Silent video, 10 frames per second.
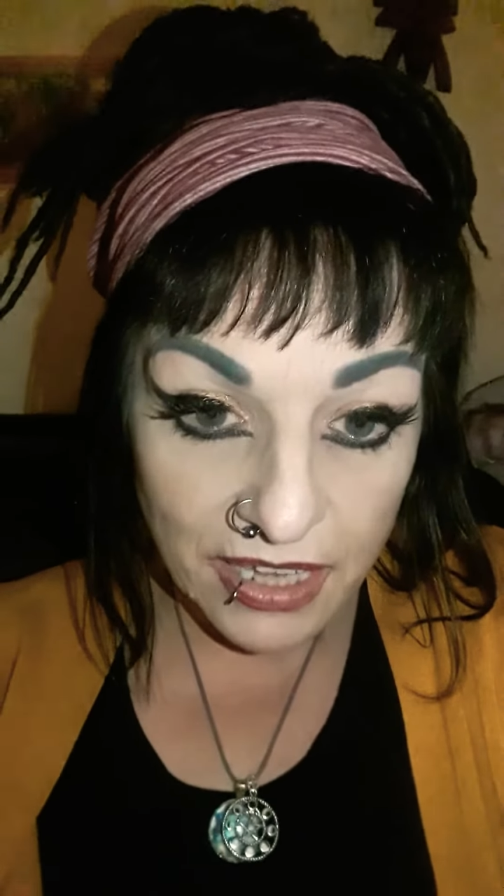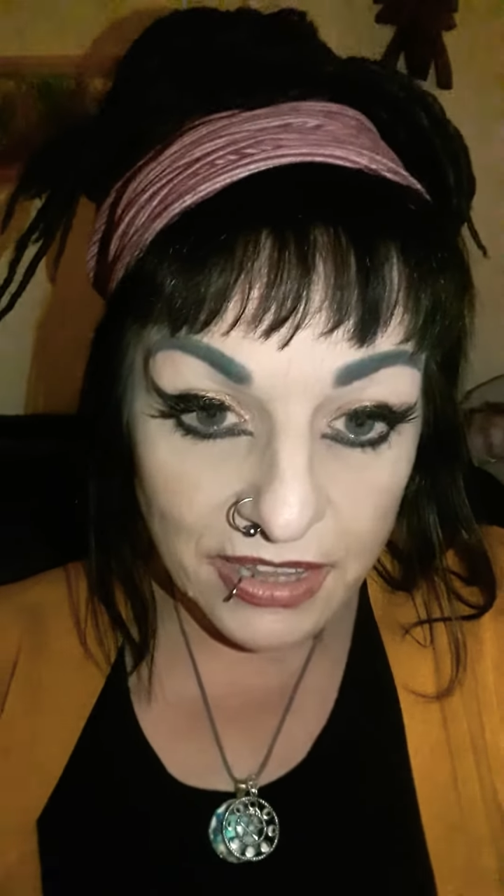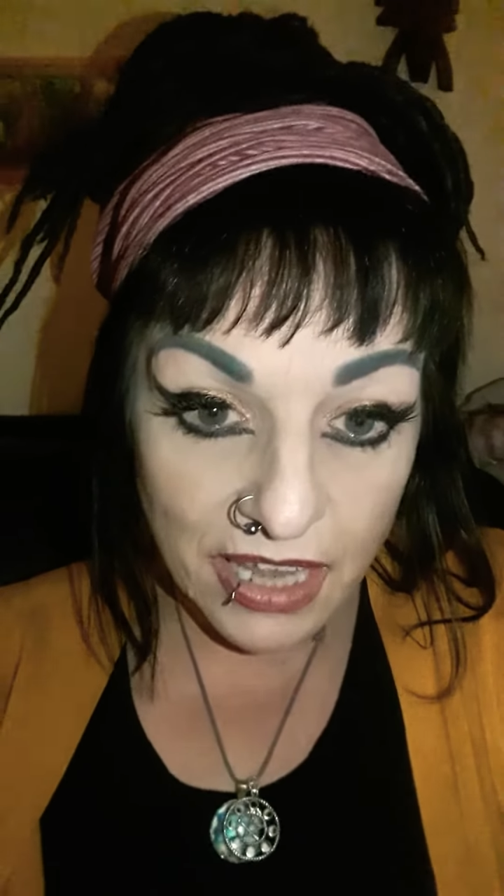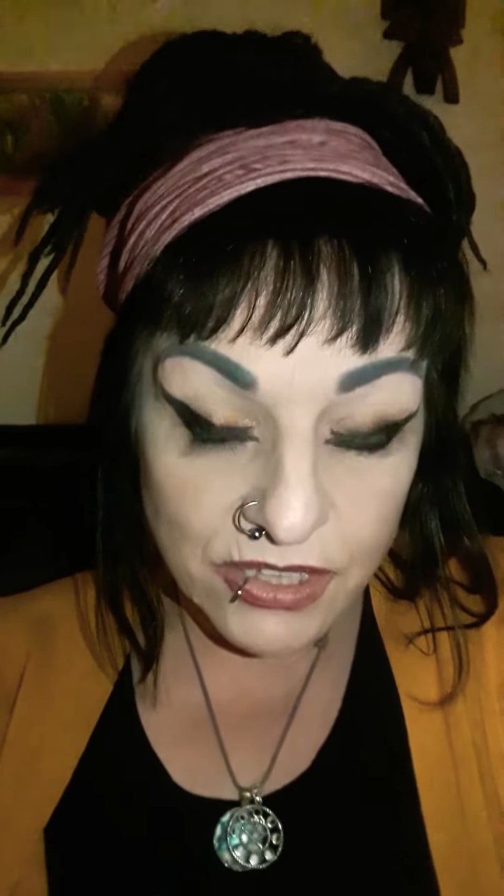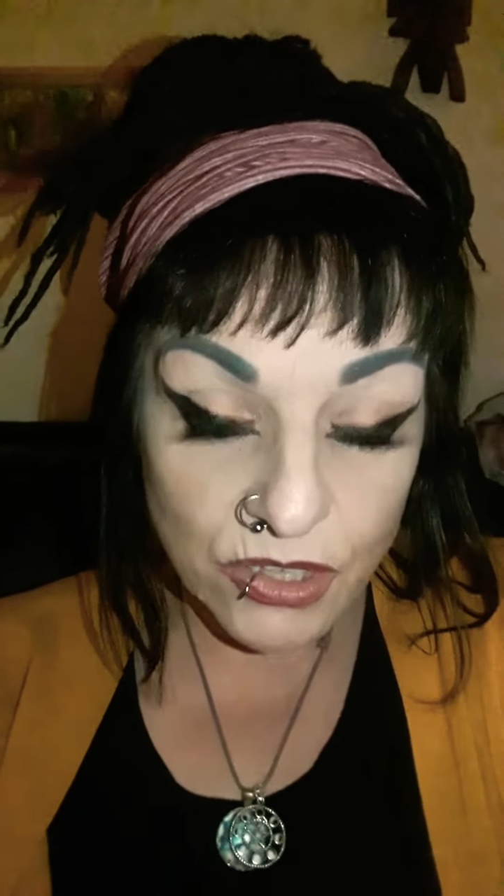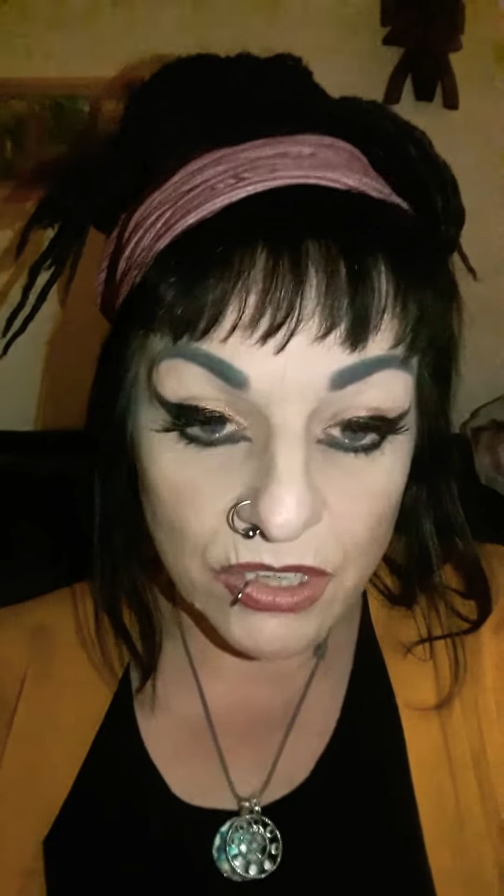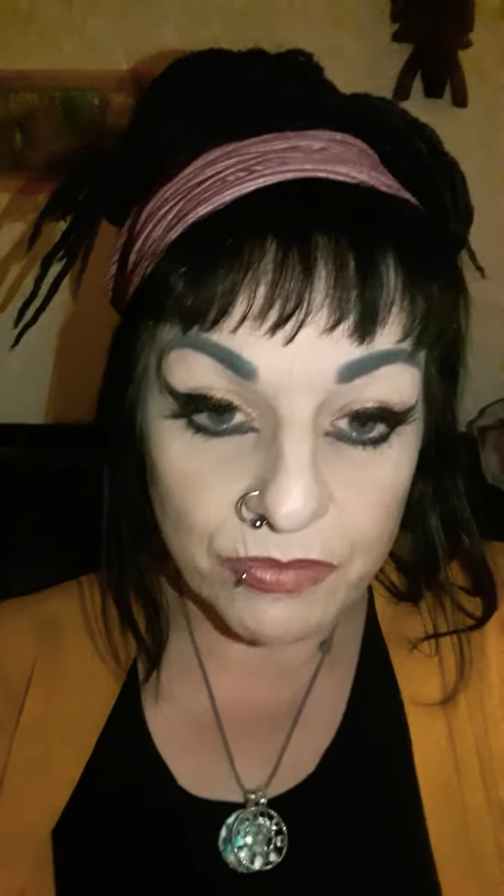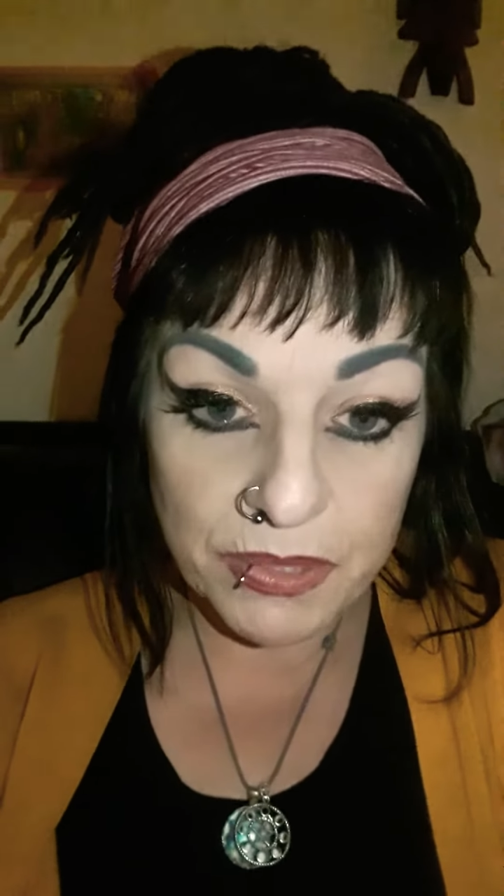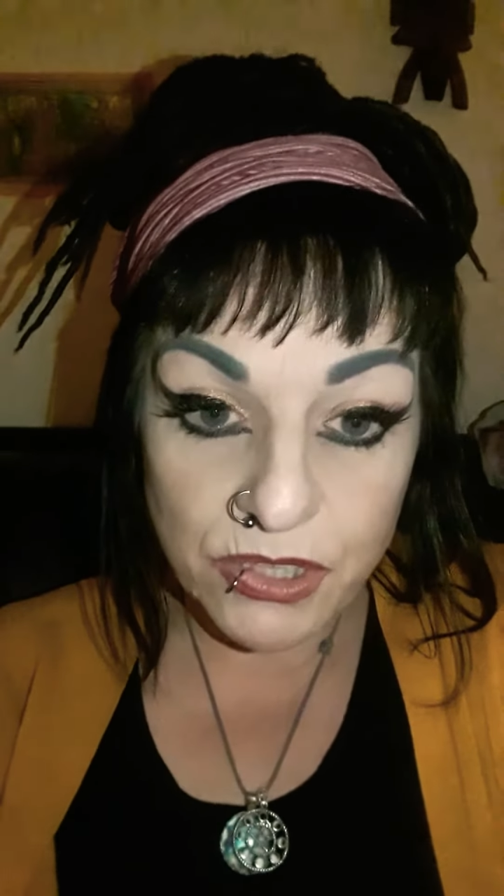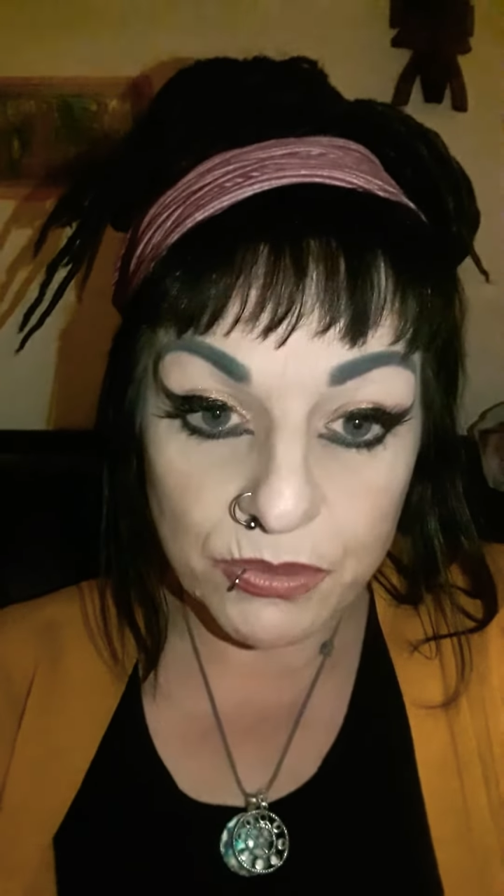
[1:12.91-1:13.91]
And that's all I've
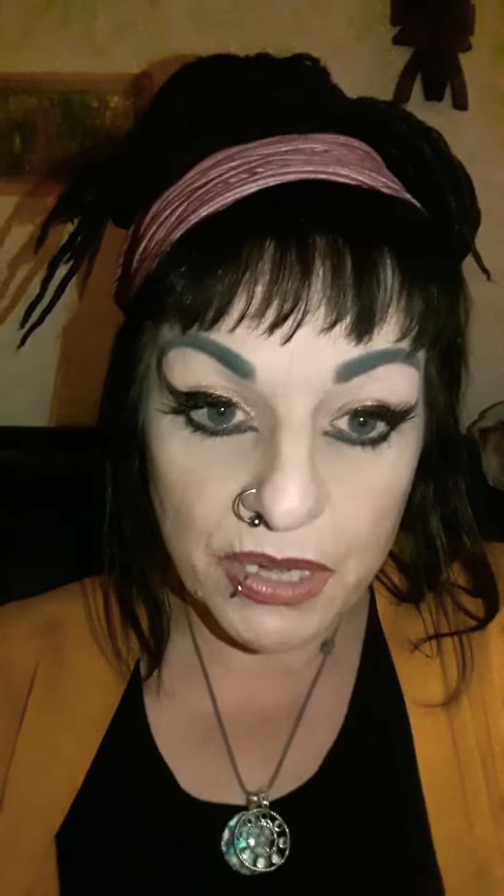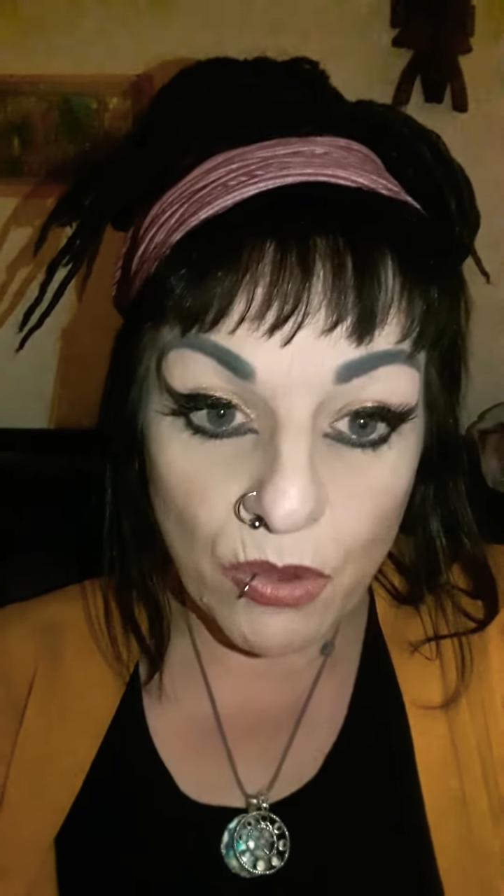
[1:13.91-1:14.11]
been doing,